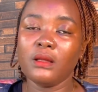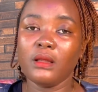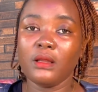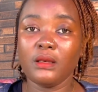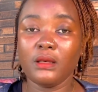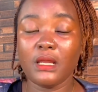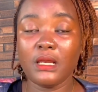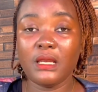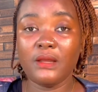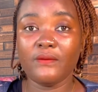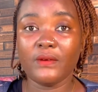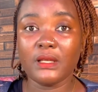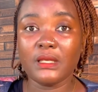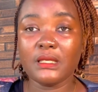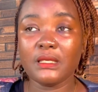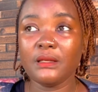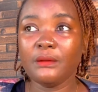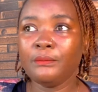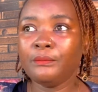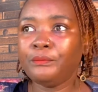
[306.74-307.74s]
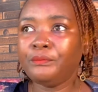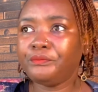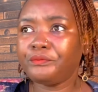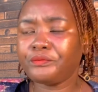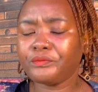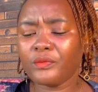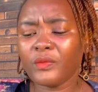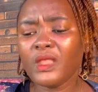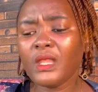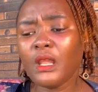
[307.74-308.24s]
delivers.
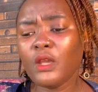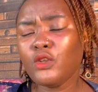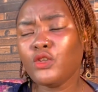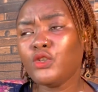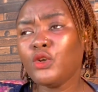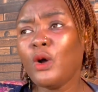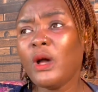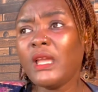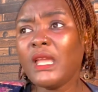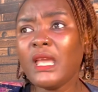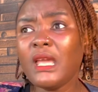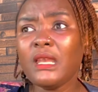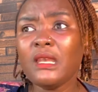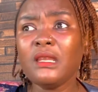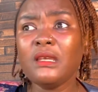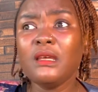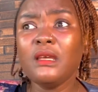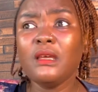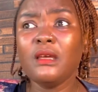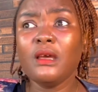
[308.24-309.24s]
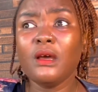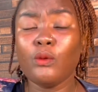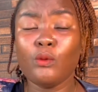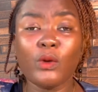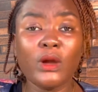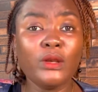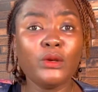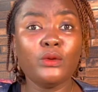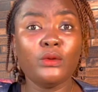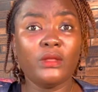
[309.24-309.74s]
So again,
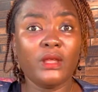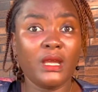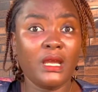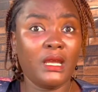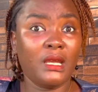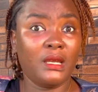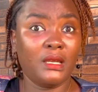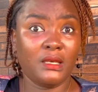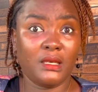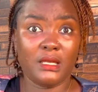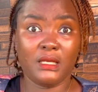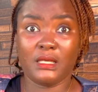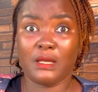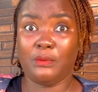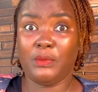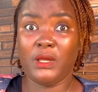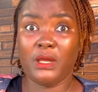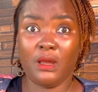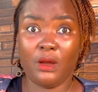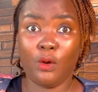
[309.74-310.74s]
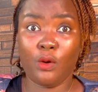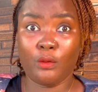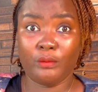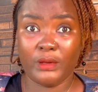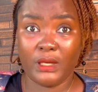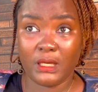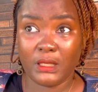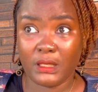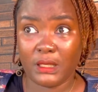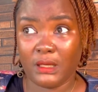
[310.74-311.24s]
when do they disappear
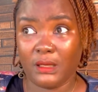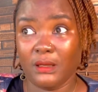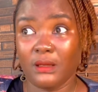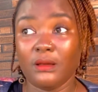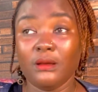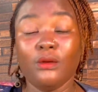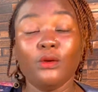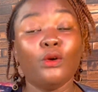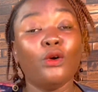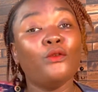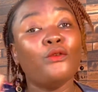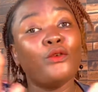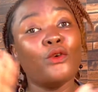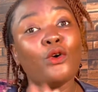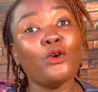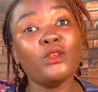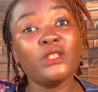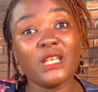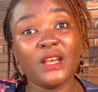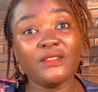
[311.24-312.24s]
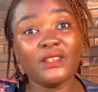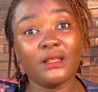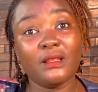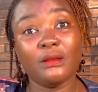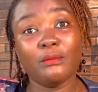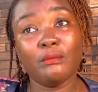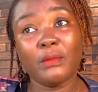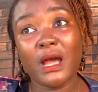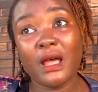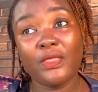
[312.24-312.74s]
completely? Of course, after the
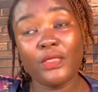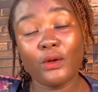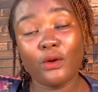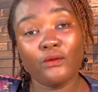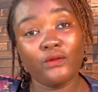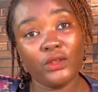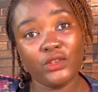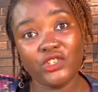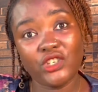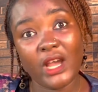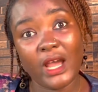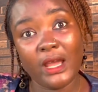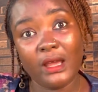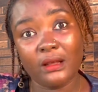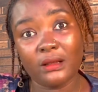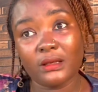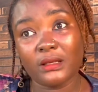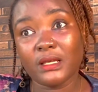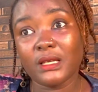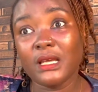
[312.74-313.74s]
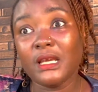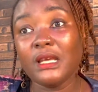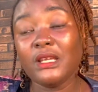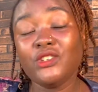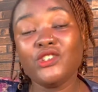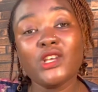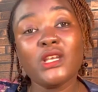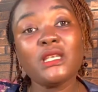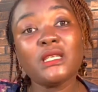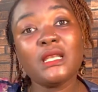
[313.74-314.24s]
birth of the child.
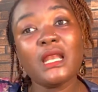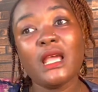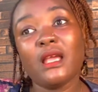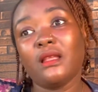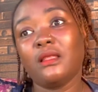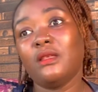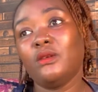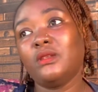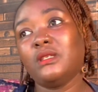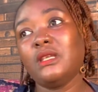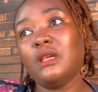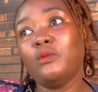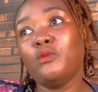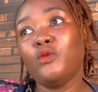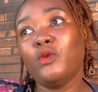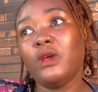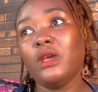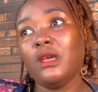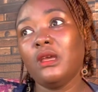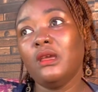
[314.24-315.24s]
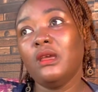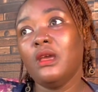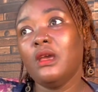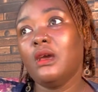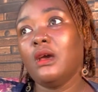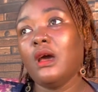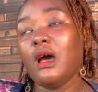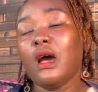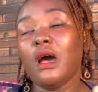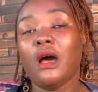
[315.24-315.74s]
Just like the same way
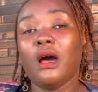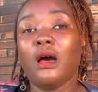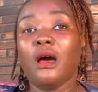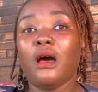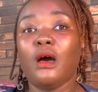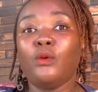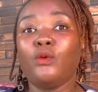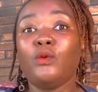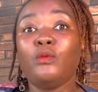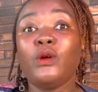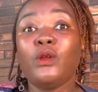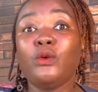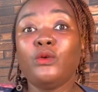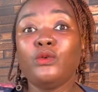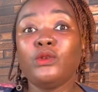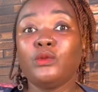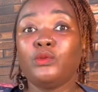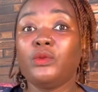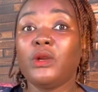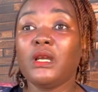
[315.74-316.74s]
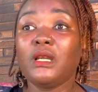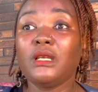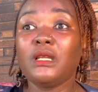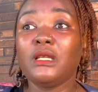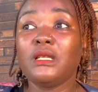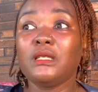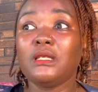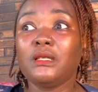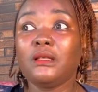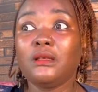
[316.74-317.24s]
a woman who's
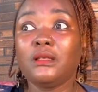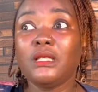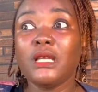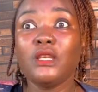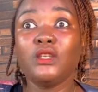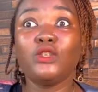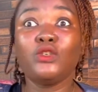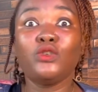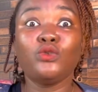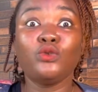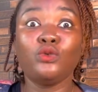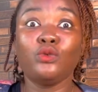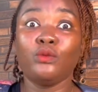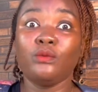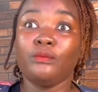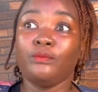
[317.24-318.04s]
pregnant tend to